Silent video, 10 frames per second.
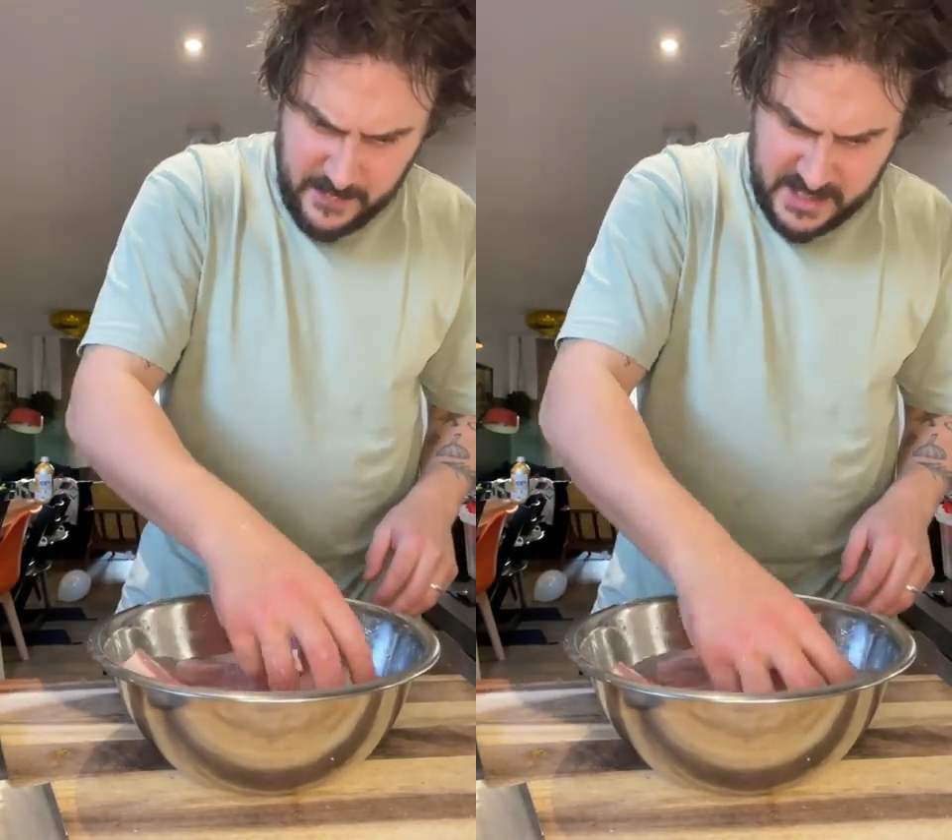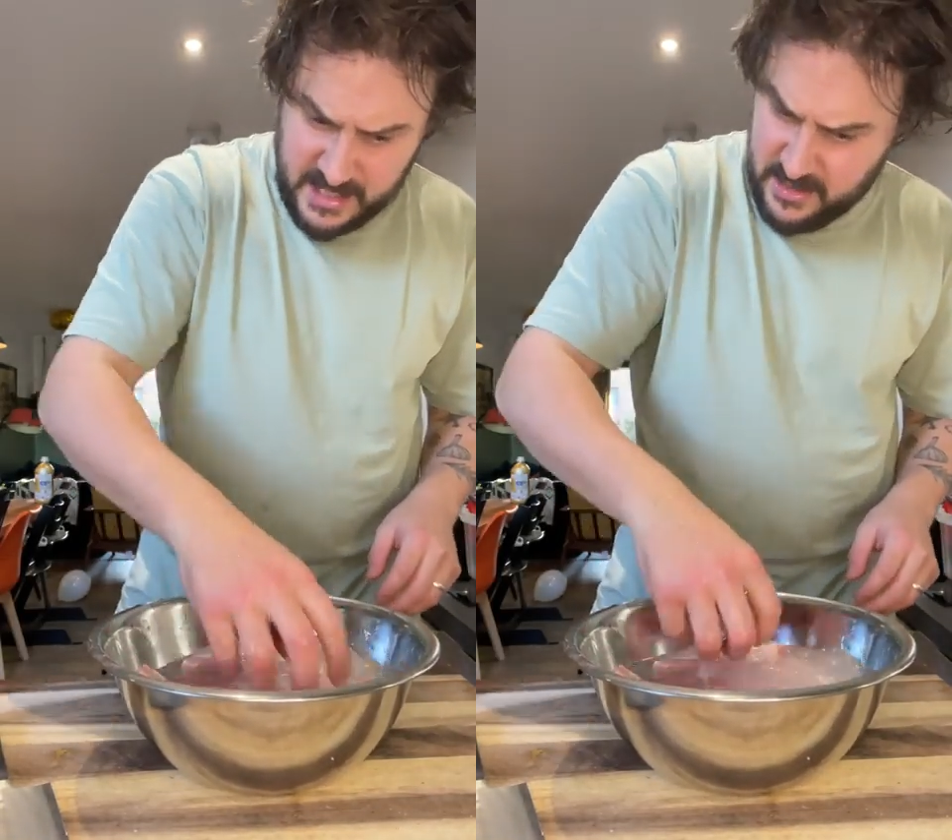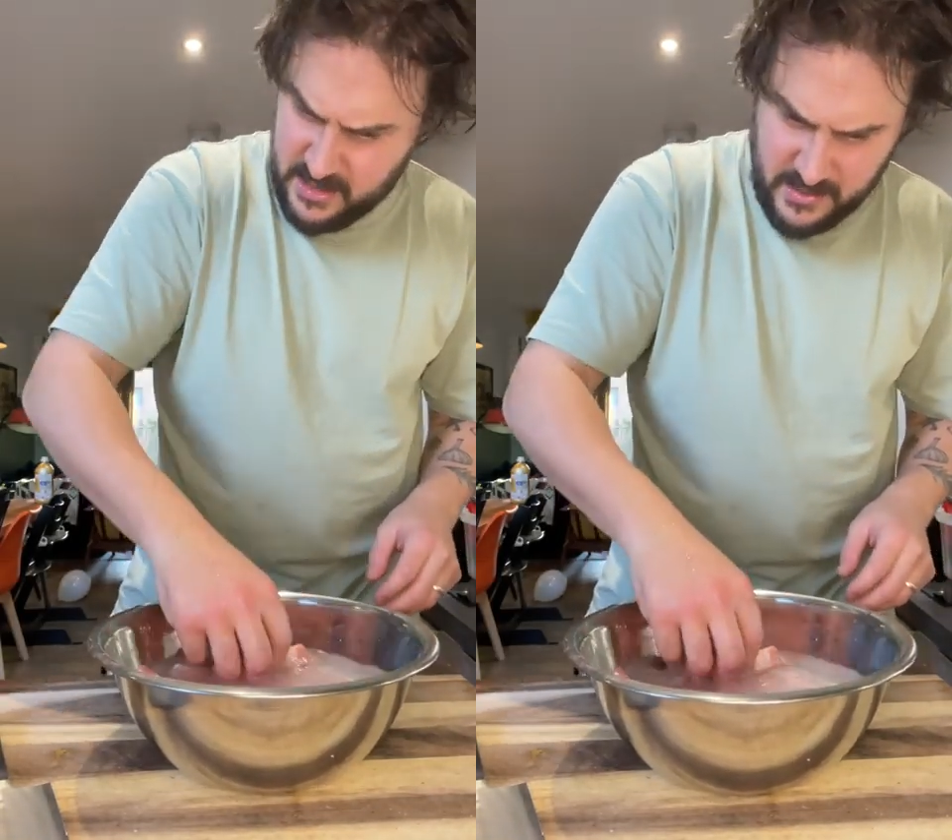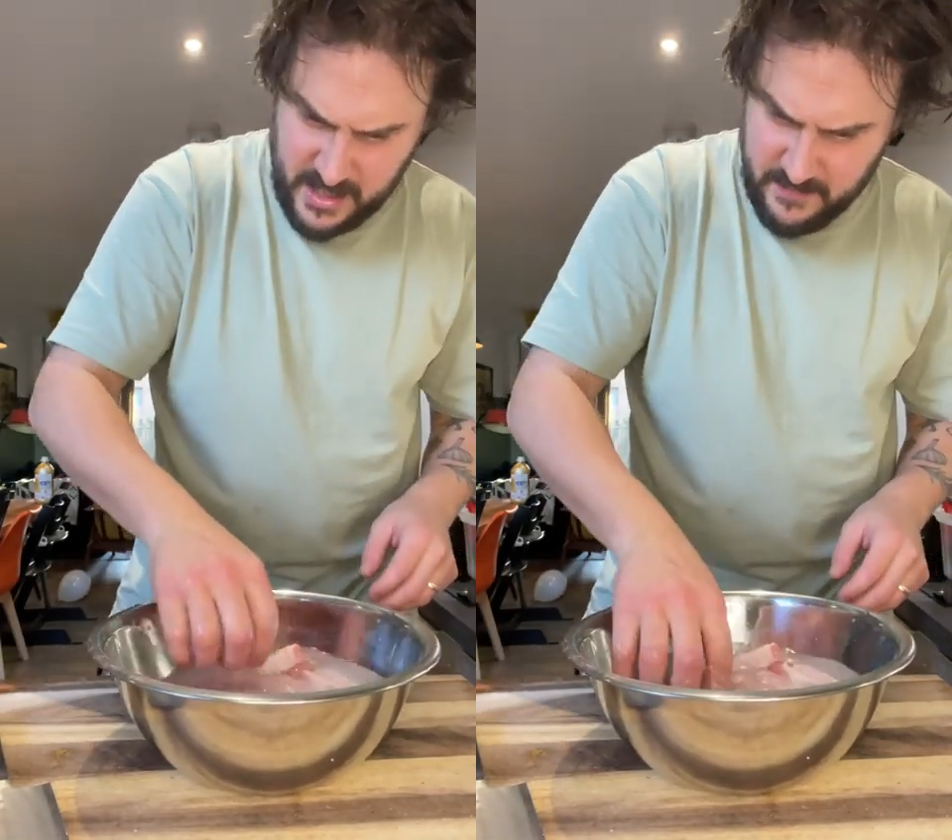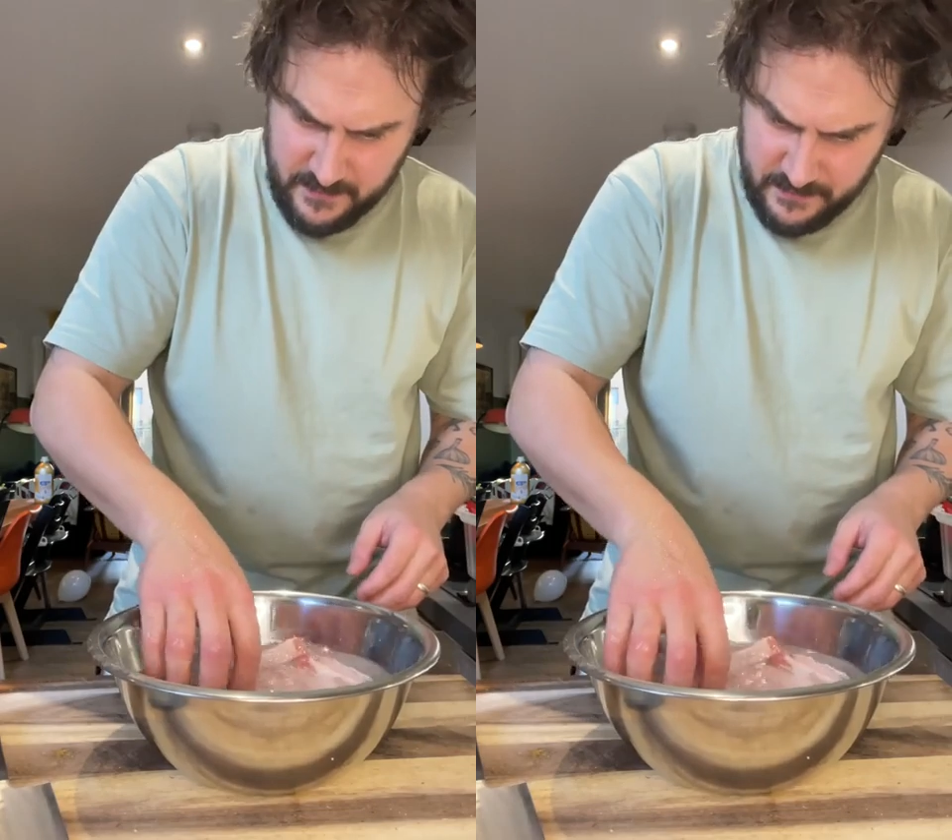So don't do
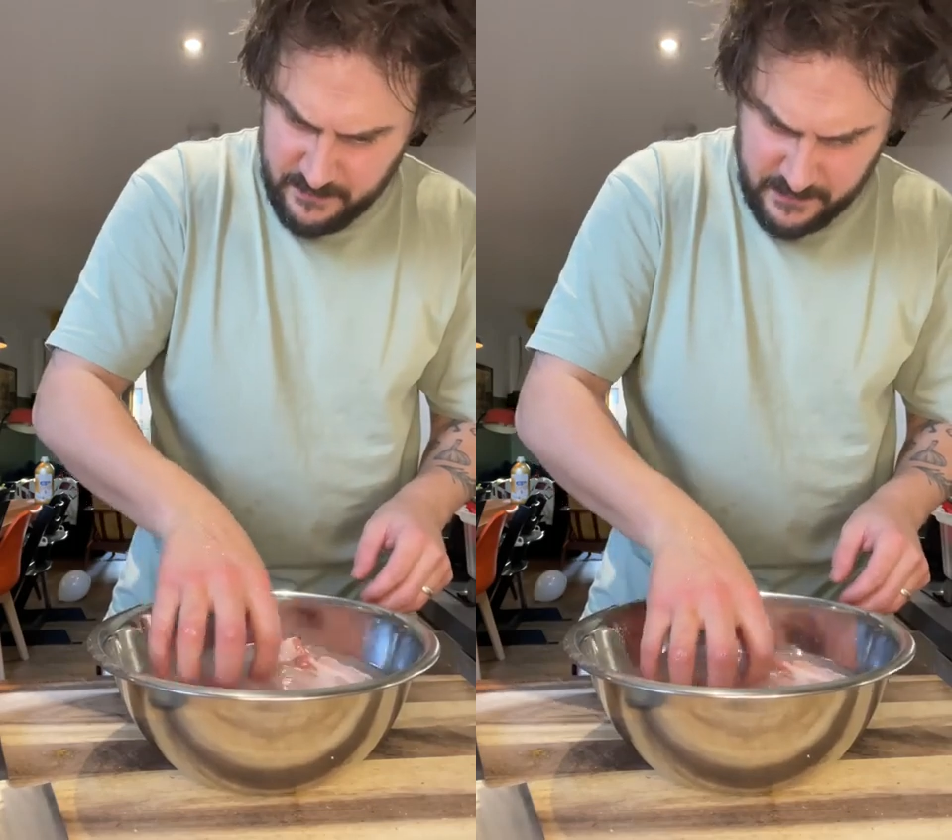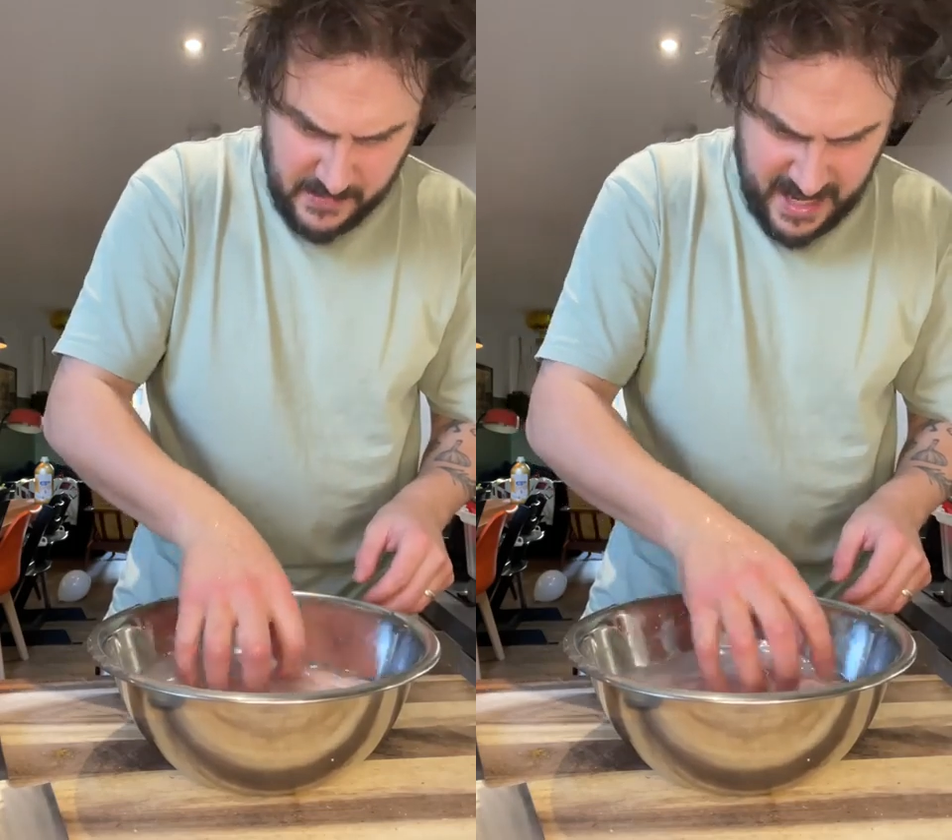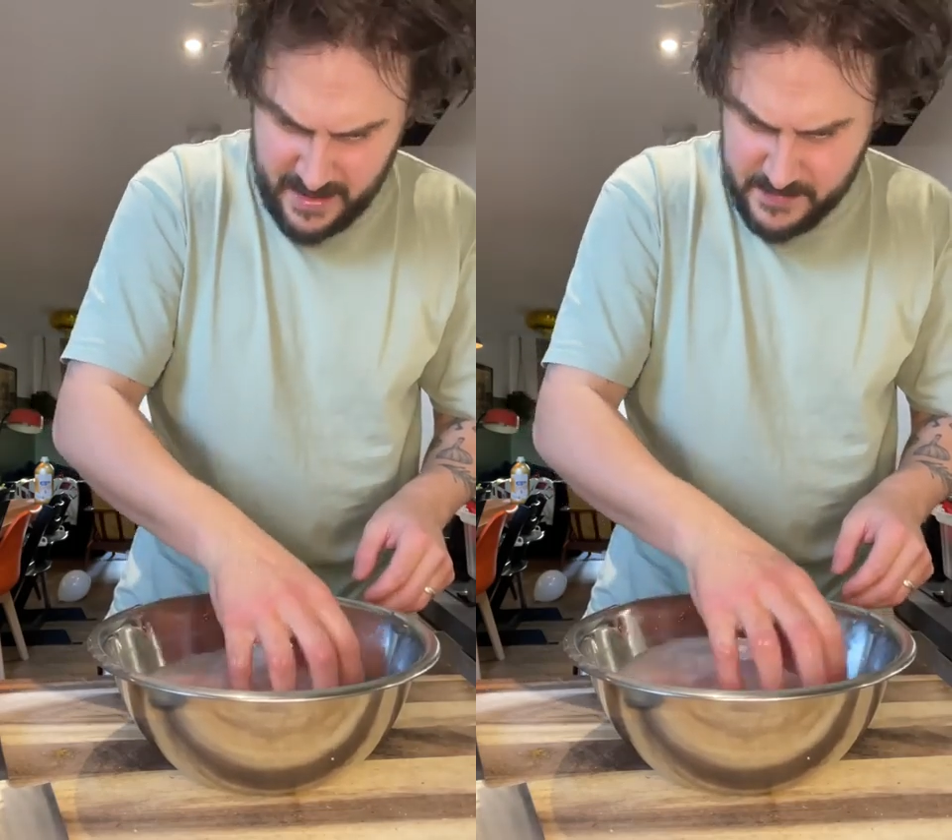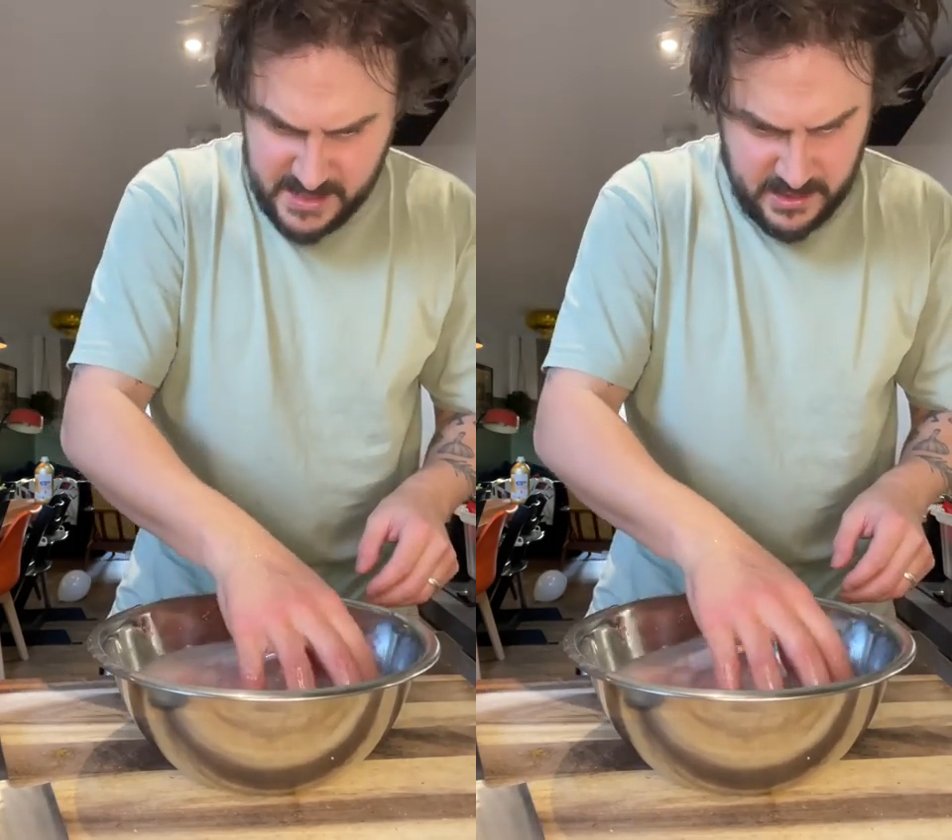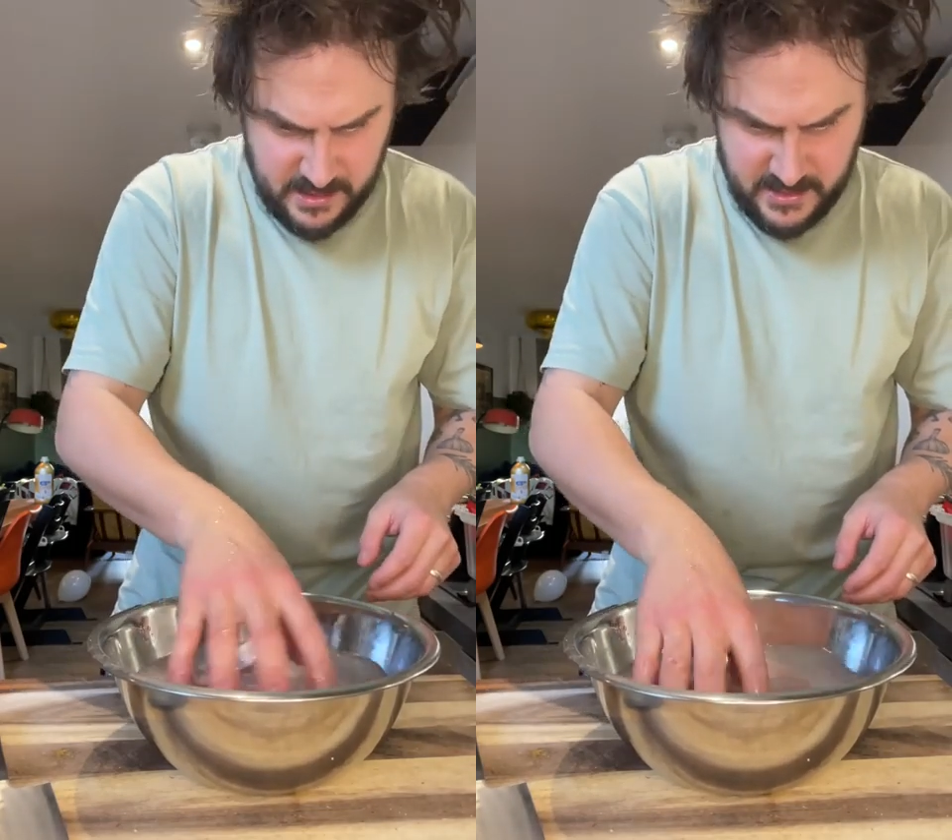that.
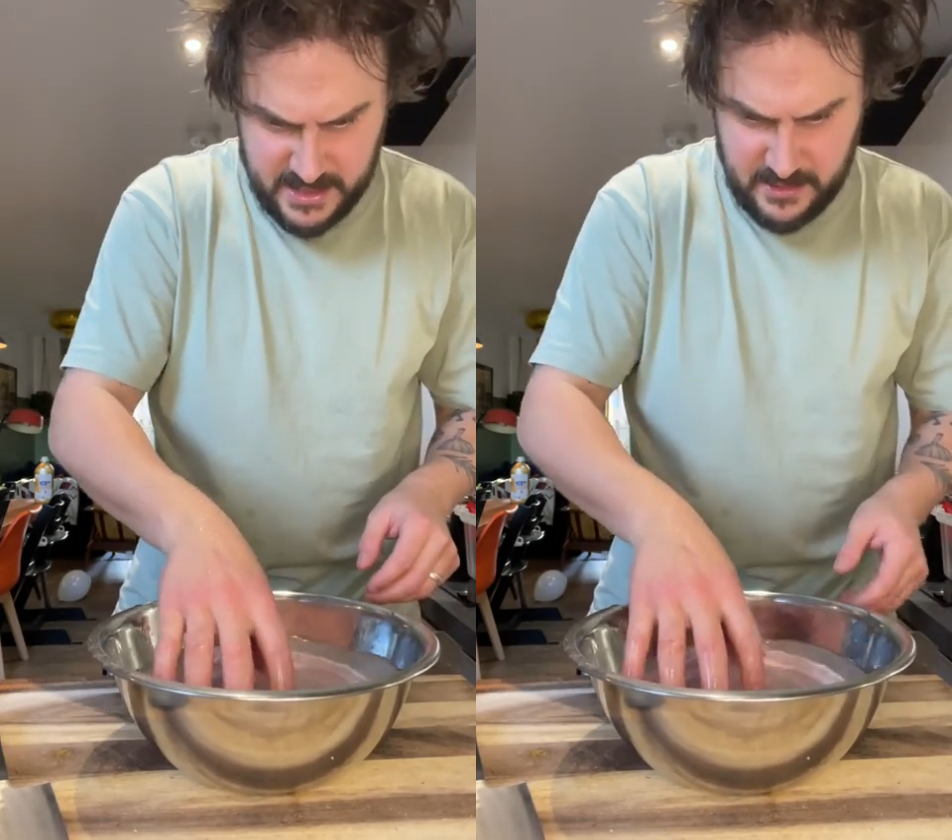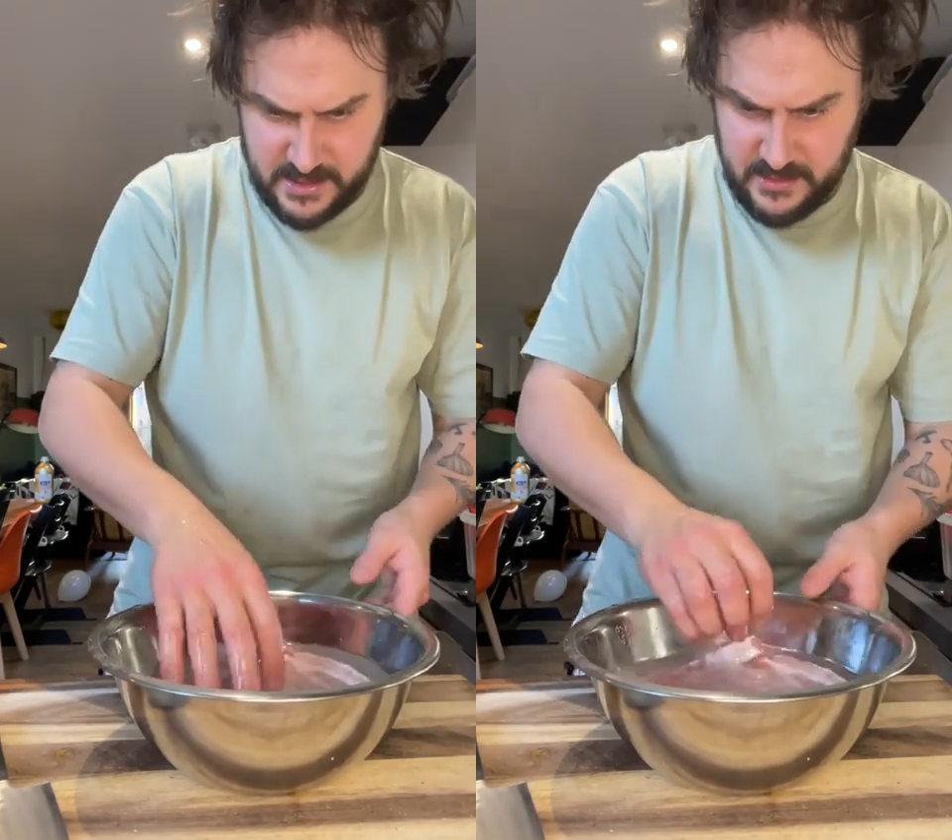Absolutely don't do